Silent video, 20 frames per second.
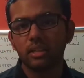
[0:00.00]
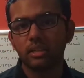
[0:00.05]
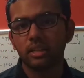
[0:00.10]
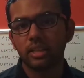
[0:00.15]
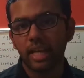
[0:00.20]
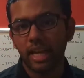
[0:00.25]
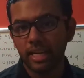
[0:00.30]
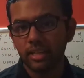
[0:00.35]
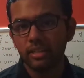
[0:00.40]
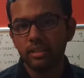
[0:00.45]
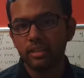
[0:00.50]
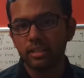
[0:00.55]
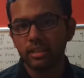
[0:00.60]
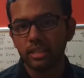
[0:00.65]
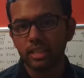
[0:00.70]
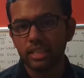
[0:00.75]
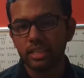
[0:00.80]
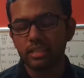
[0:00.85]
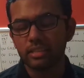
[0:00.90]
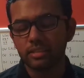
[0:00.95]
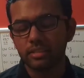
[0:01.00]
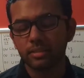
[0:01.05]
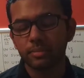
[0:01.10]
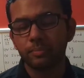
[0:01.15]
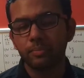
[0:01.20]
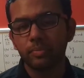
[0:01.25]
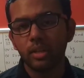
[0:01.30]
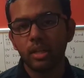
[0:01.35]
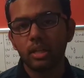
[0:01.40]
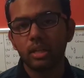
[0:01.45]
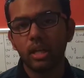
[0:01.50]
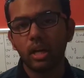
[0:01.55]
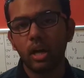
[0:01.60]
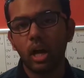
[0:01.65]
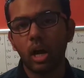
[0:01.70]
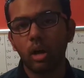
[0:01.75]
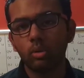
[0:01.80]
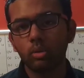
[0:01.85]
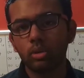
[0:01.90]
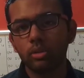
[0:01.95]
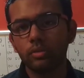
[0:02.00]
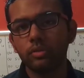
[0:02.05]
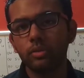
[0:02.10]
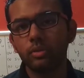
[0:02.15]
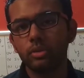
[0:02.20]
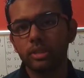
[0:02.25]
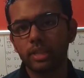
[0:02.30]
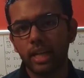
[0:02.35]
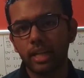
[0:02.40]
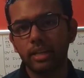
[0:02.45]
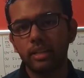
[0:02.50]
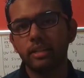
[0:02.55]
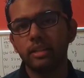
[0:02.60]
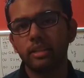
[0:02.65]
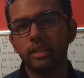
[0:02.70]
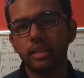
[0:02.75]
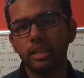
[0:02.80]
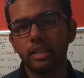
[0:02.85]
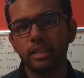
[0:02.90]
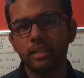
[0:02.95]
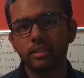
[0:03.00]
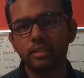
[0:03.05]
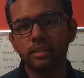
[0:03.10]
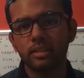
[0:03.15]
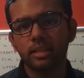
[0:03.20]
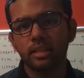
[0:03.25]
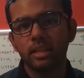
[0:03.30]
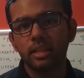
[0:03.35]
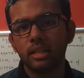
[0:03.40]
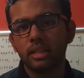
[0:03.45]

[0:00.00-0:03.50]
candidate keys. Now, out of those candidate keys,